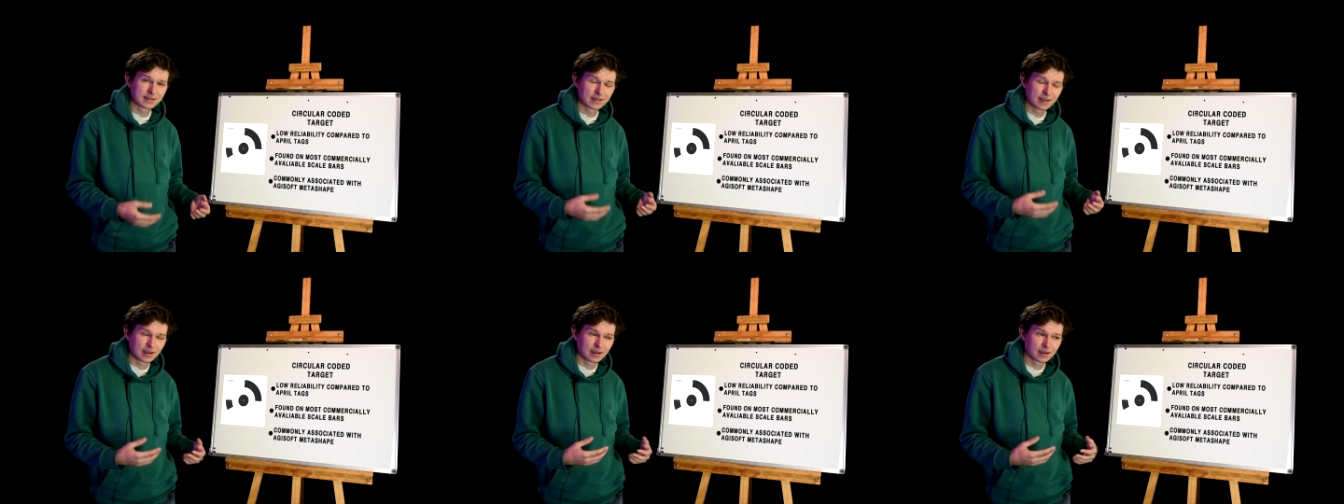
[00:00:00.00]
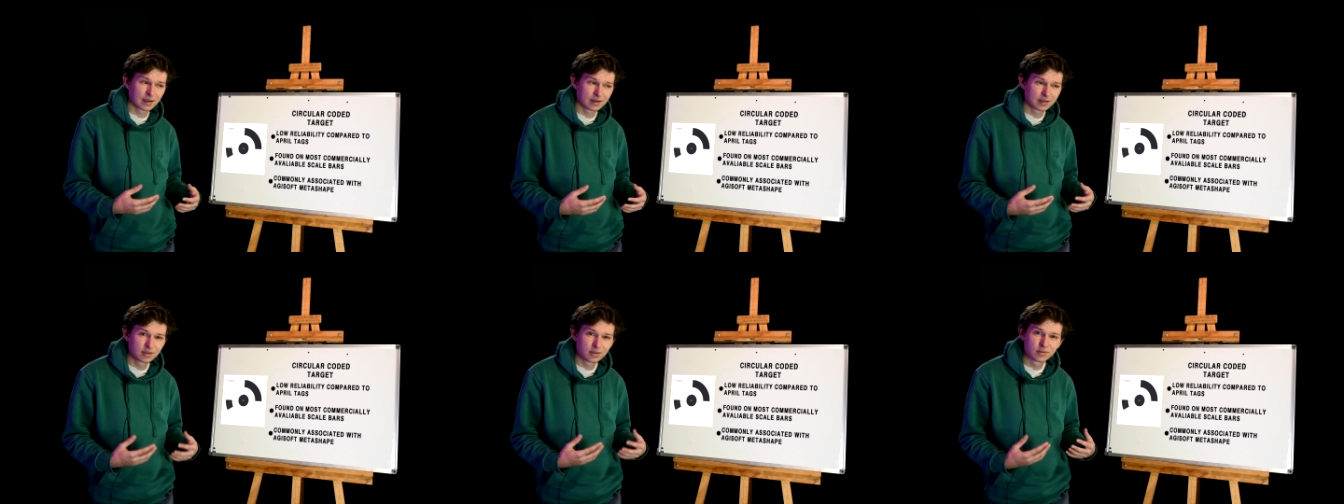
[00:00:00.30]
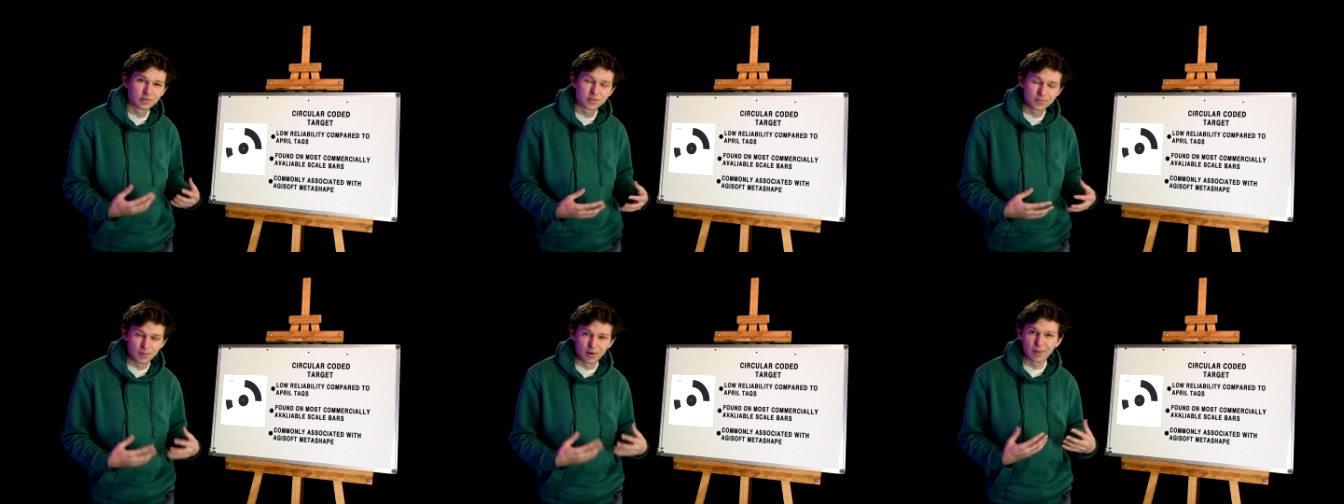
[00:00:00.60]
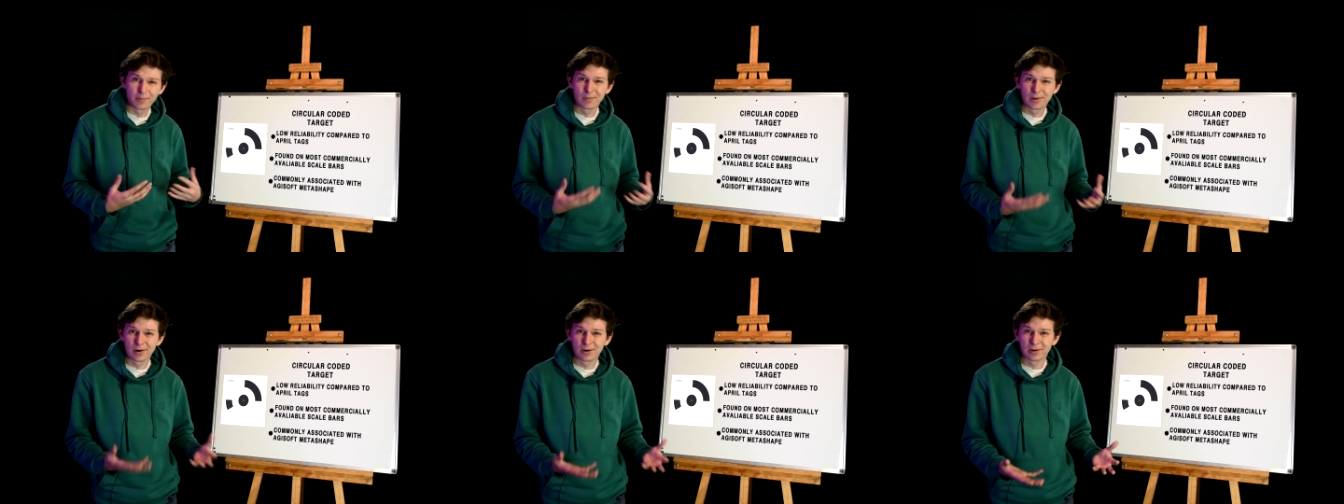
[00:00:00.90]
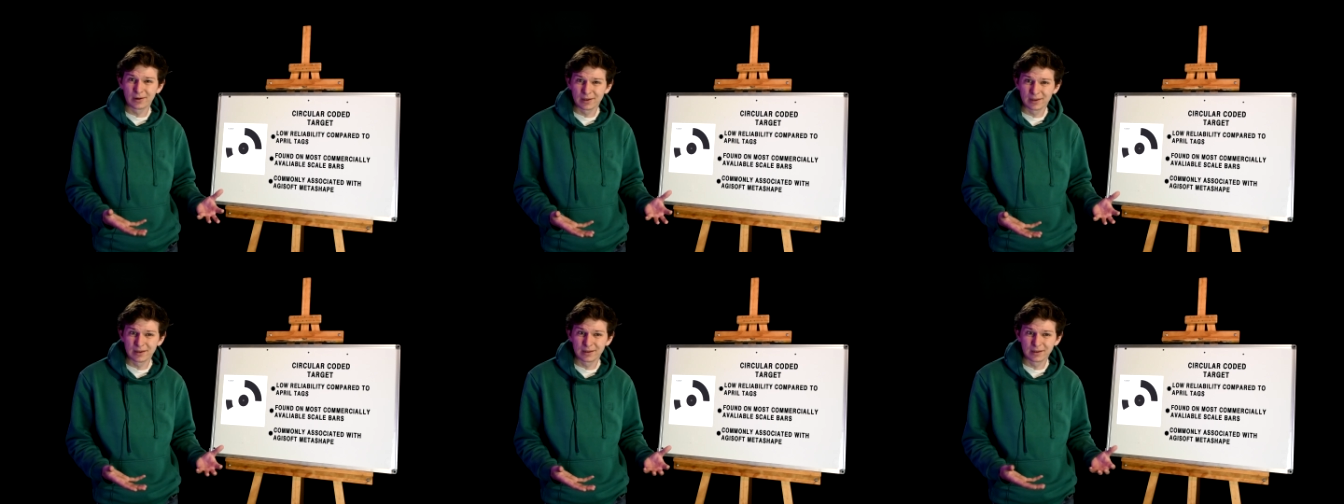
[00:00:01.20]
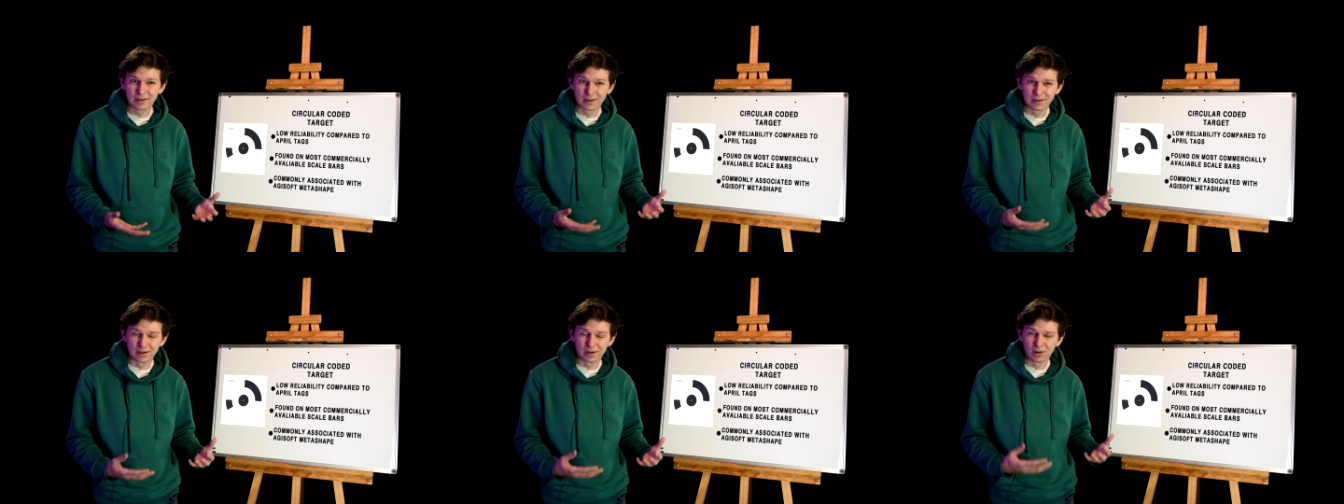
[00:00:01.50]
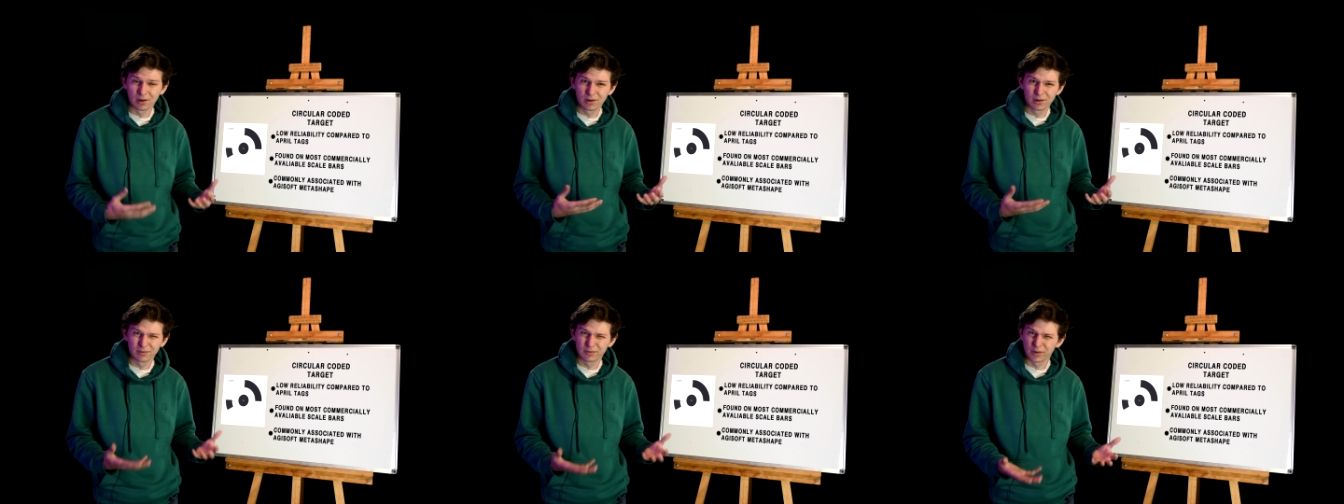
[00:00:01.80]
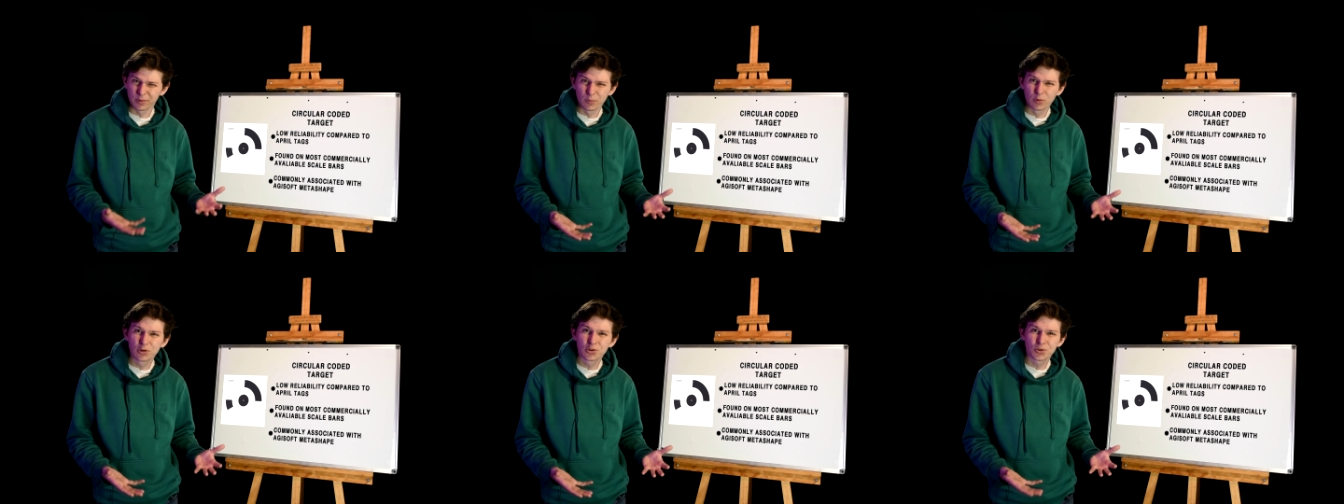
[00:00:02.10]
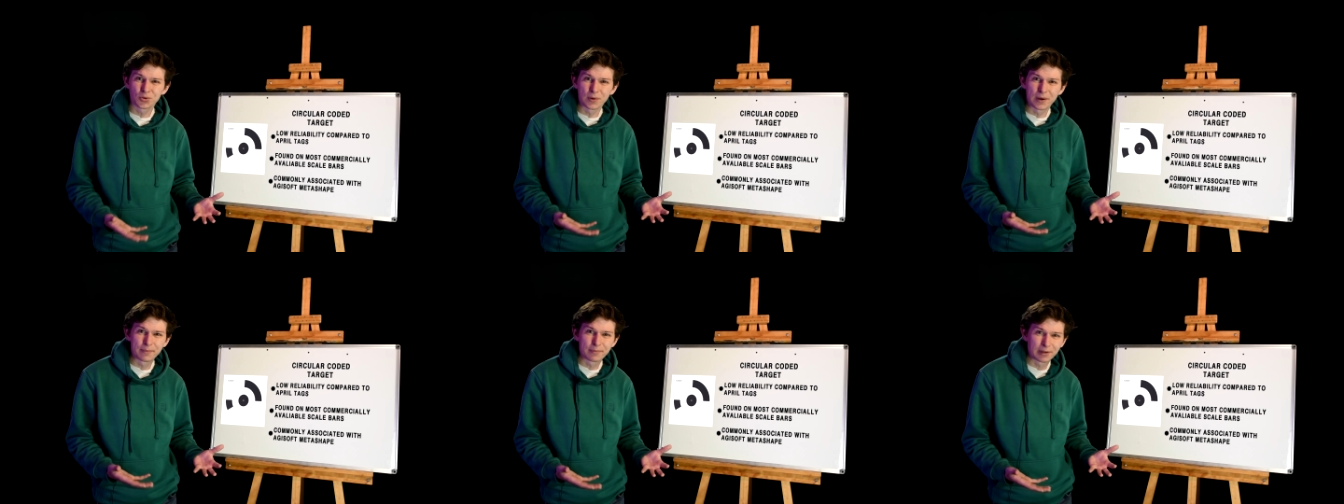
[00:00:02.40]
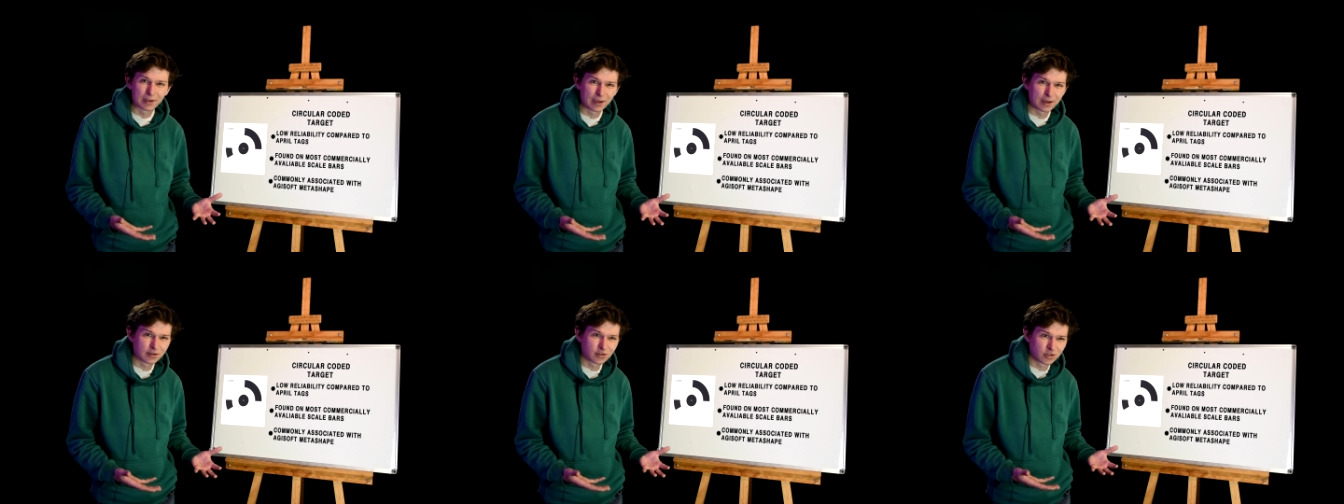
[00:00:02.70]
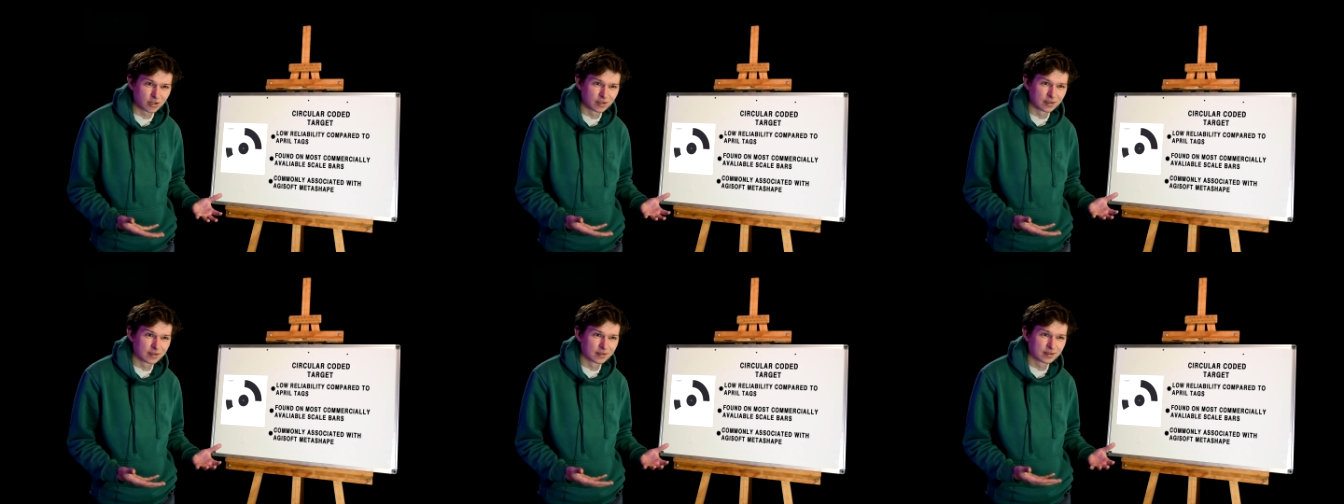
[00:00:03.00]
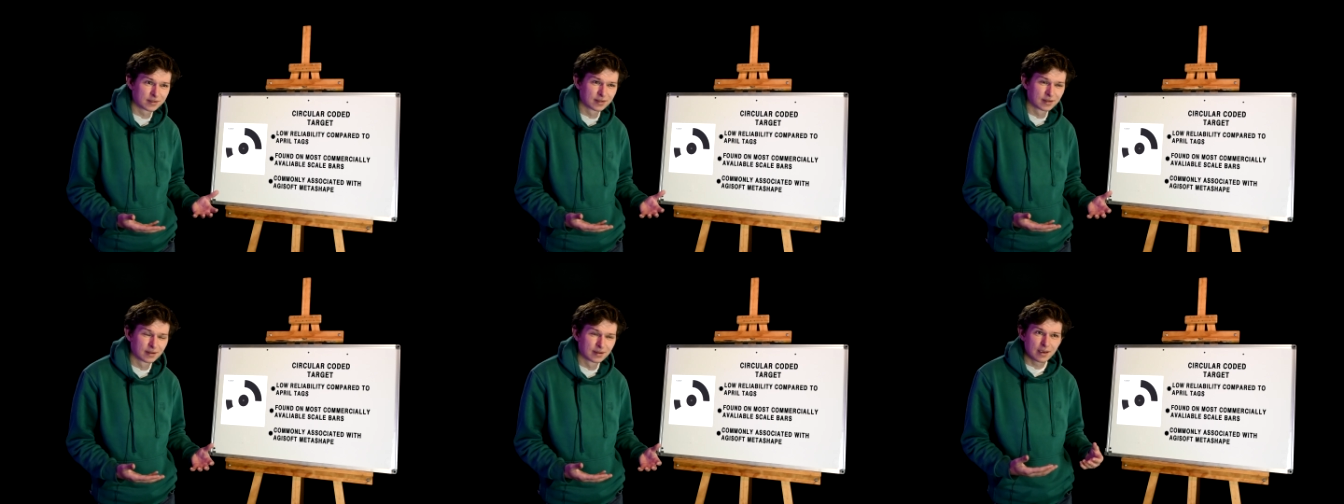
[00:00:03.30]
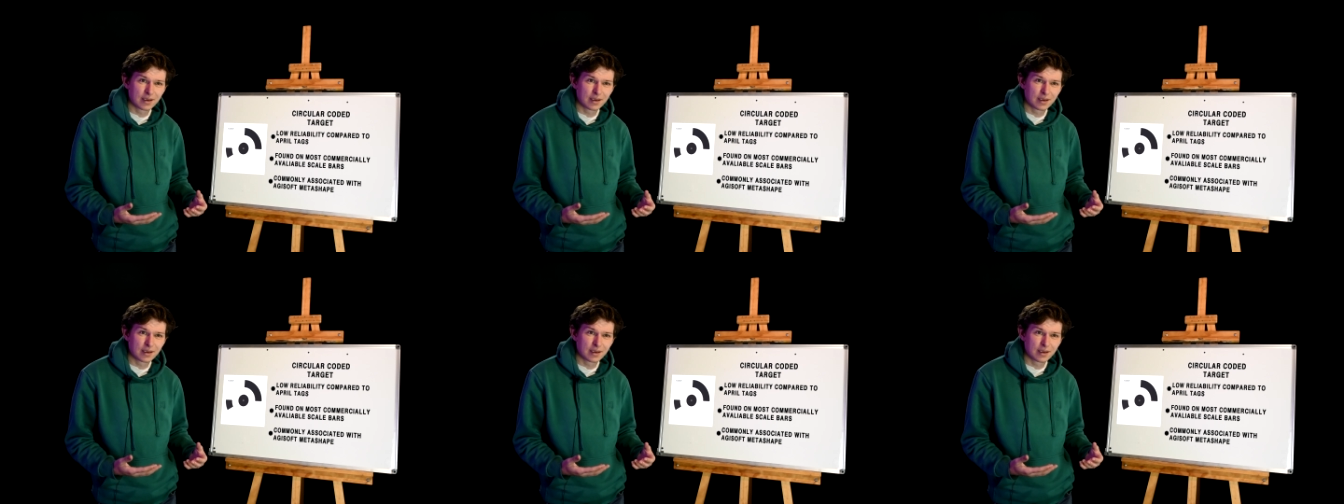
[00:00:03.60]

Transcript: They are used primarily in a lot of commercial applications,